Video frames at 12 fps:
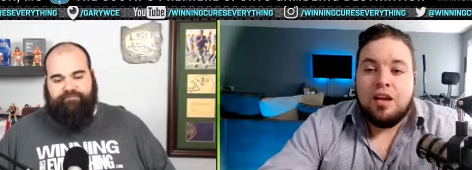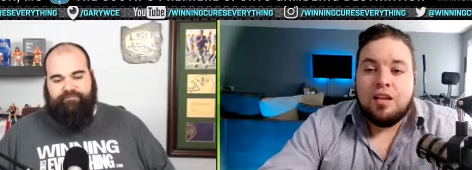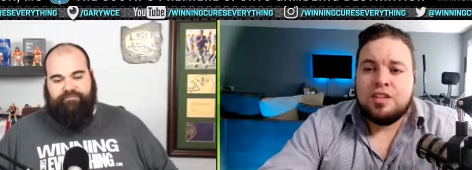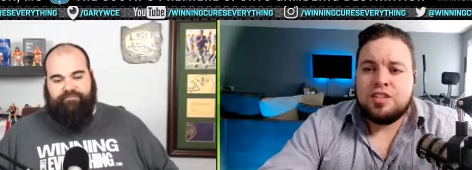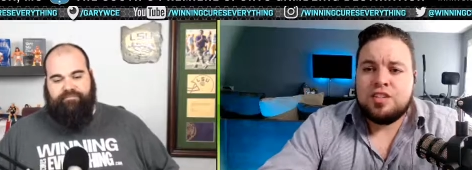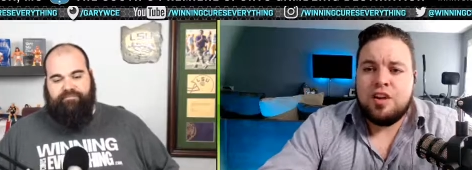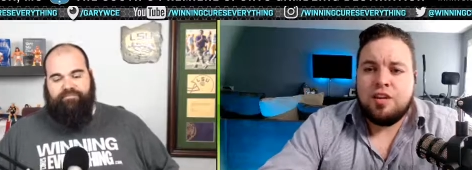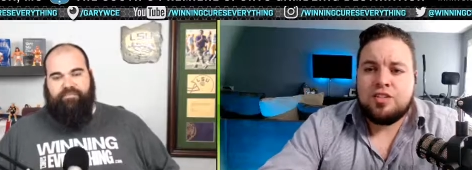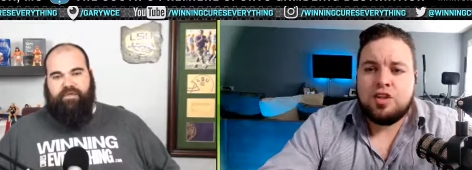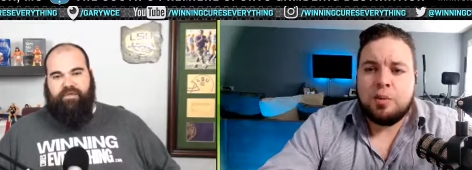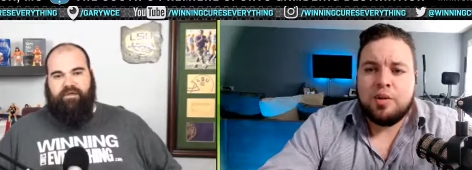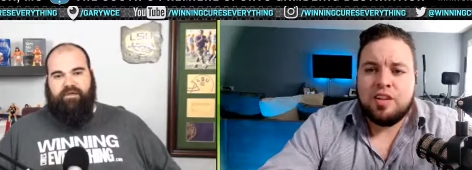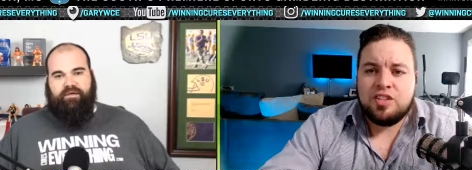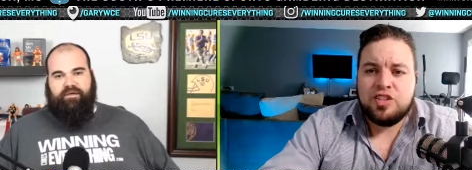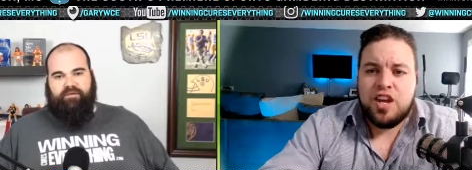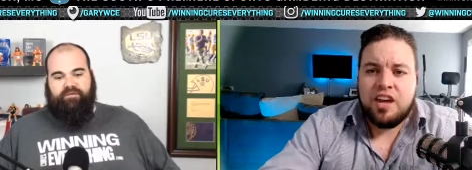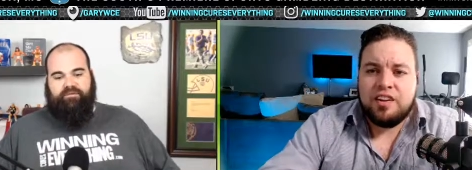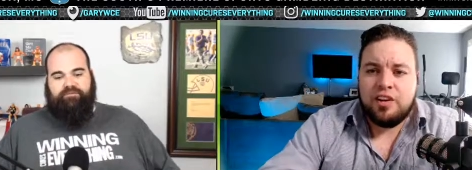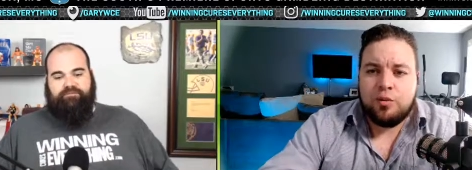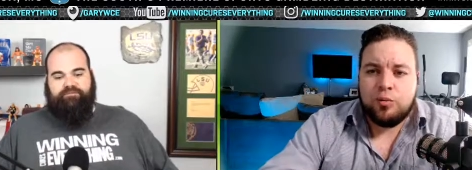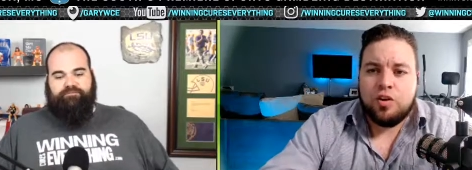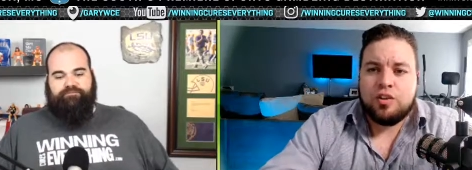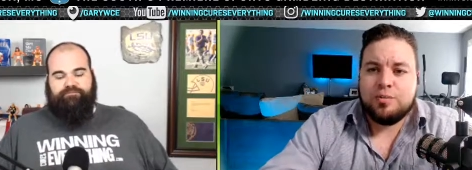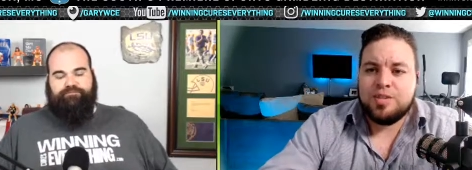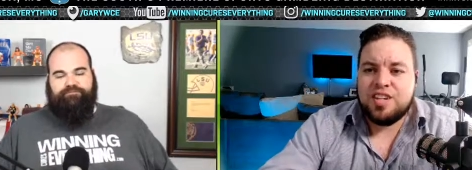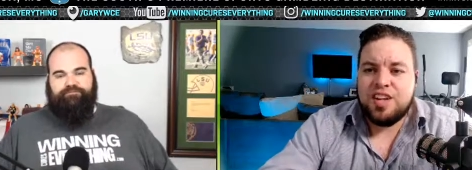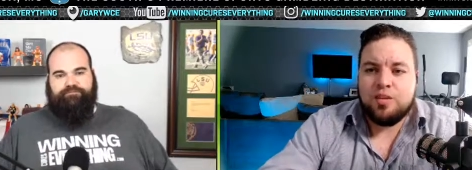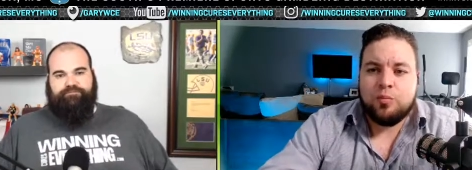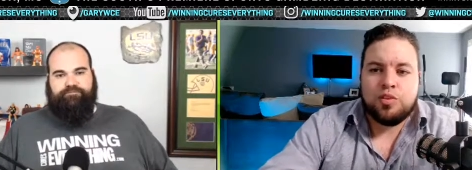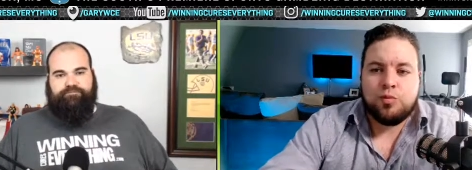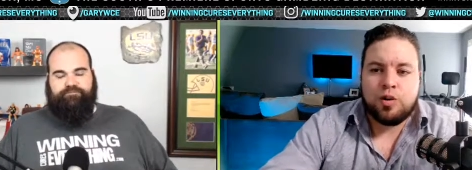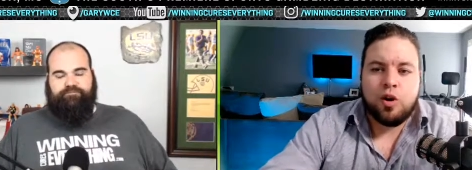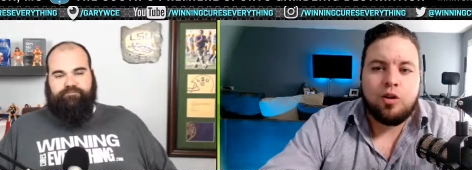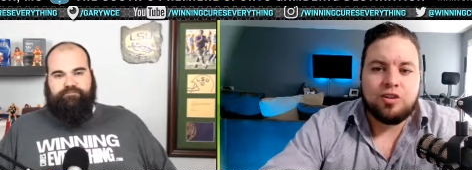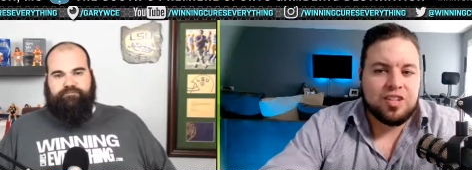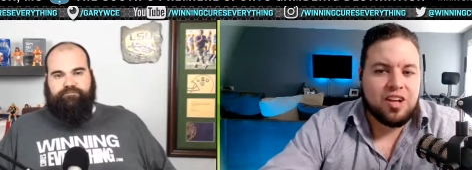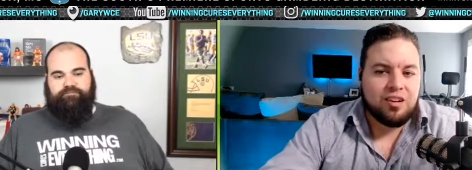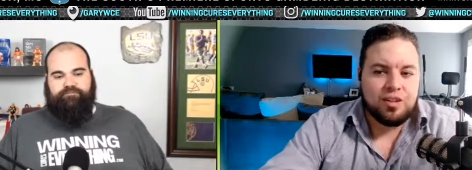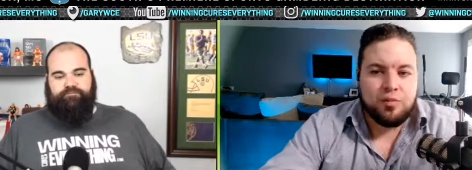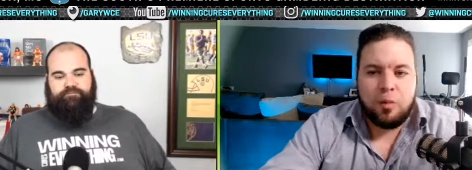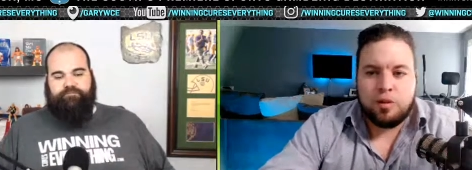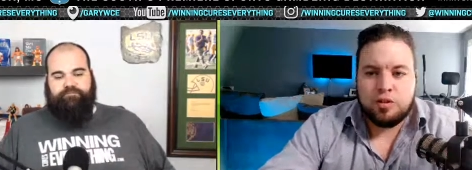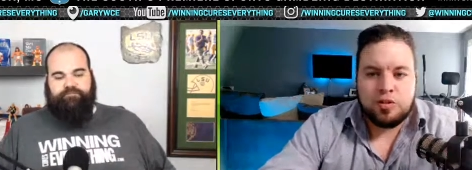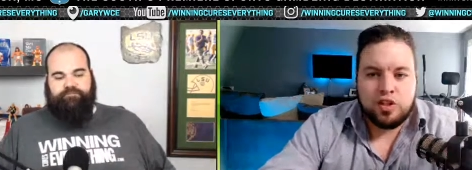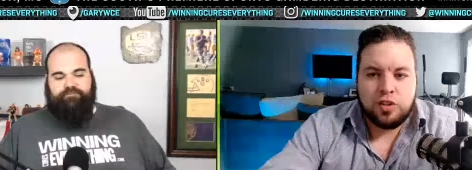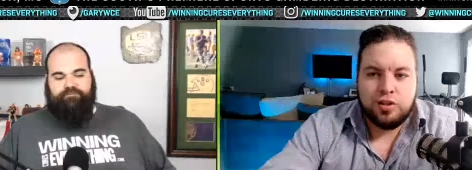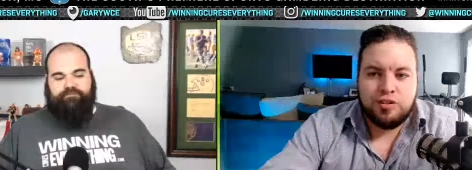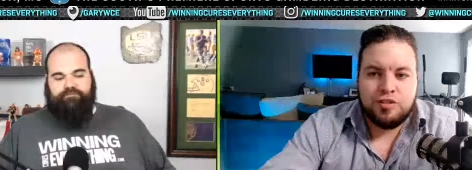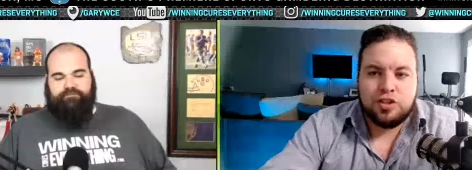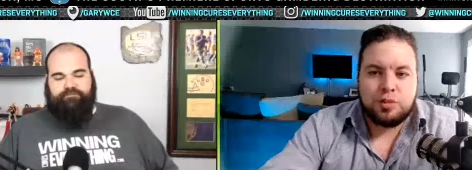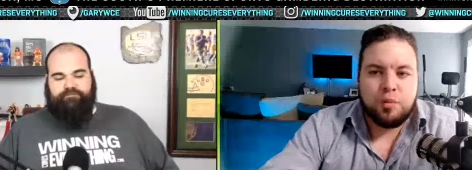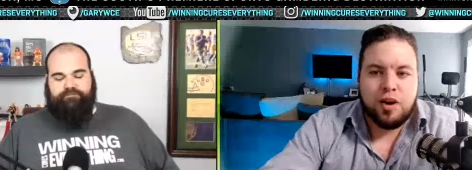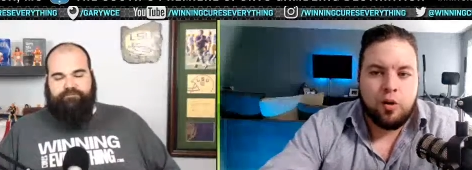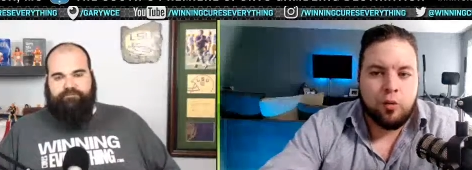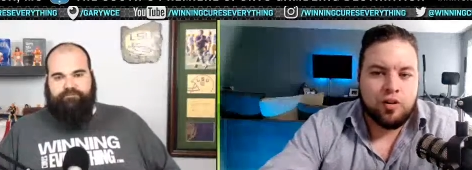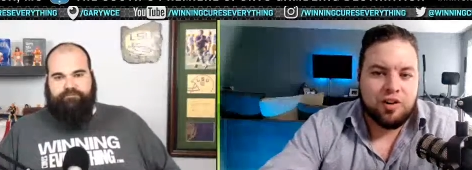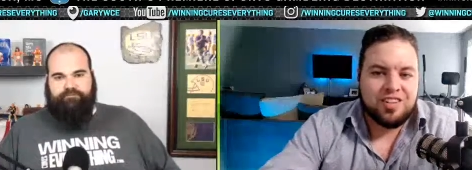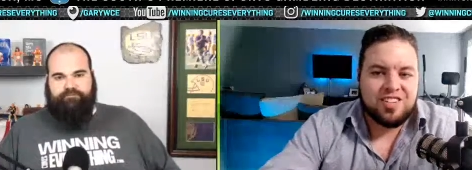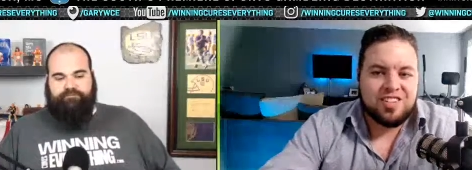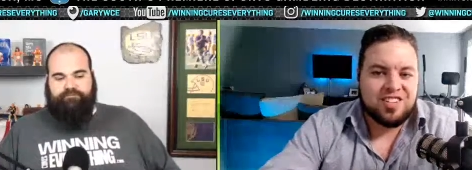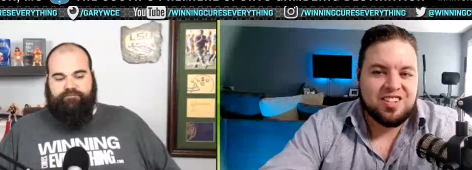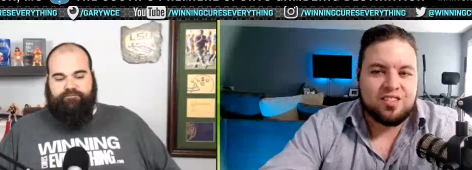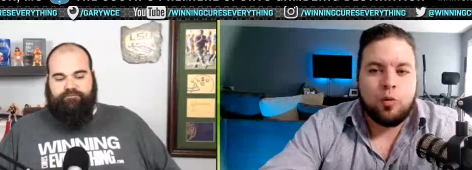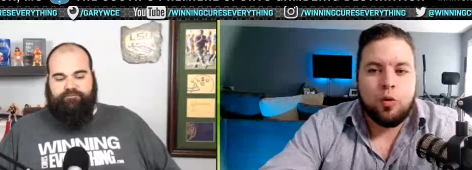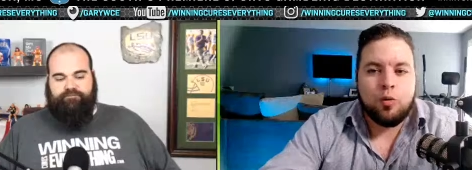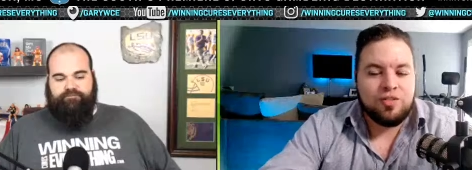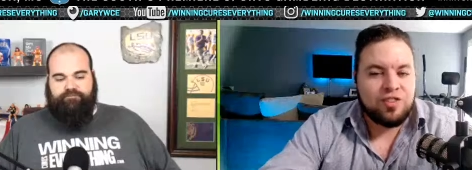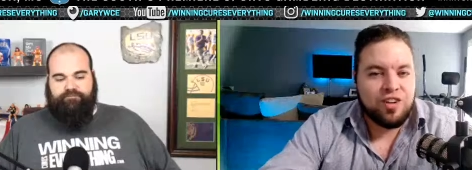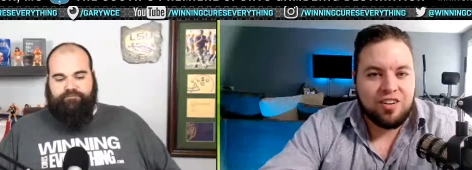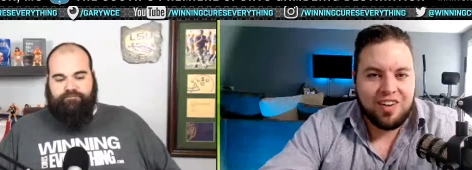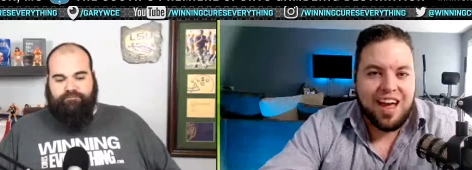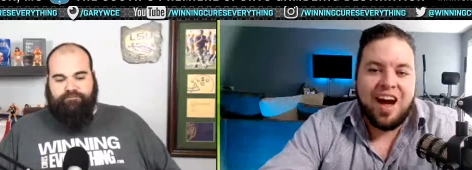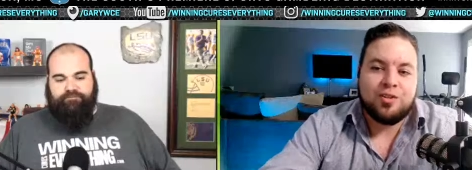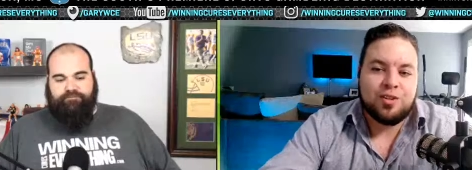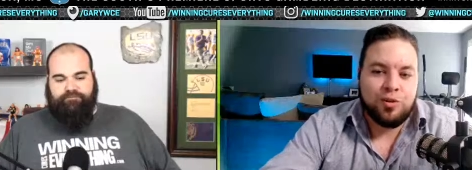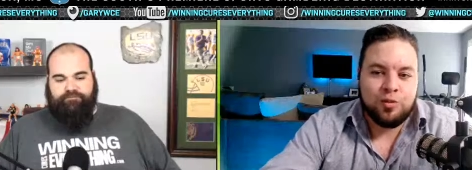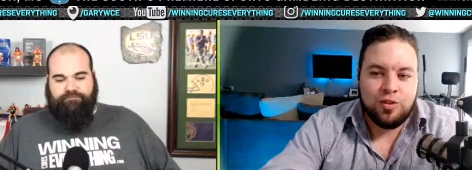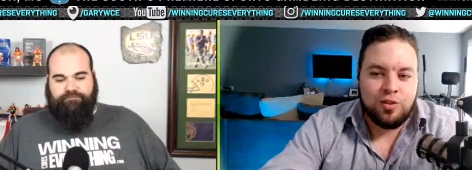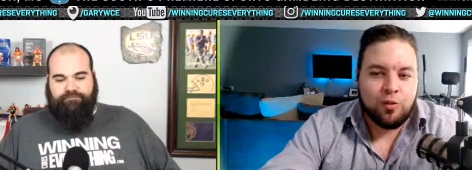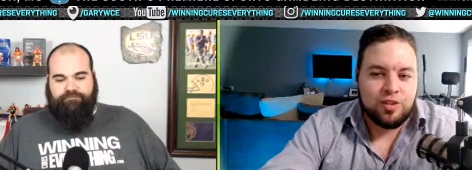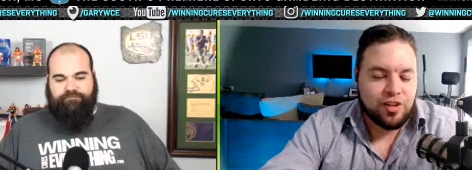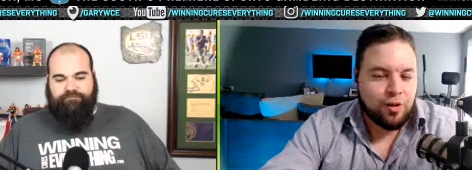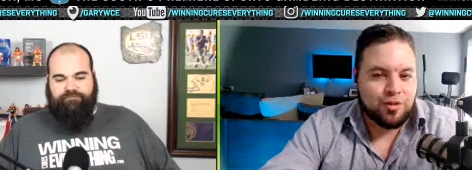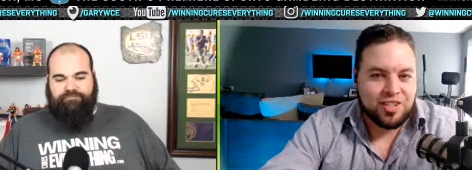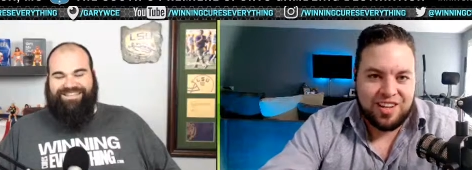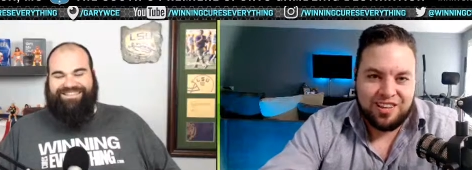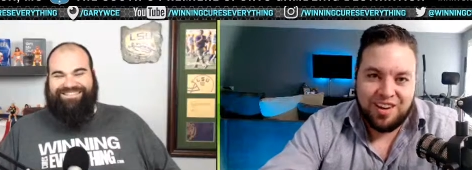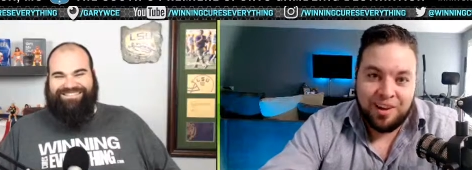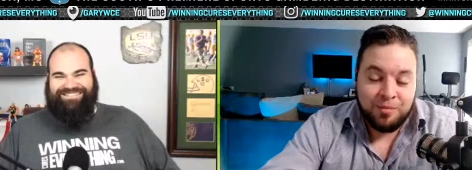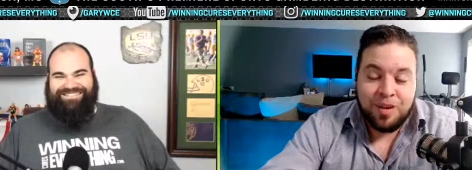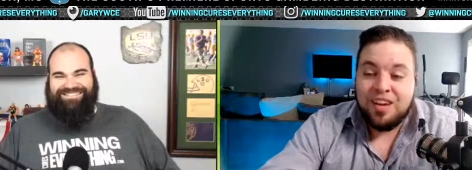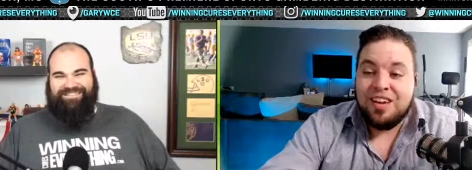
Speaker 1: Let's uh, jump into the chat here. Williams said, with regards to college football's return, just pray Oregon doesn't, quote, duck out on the North Dakota State game.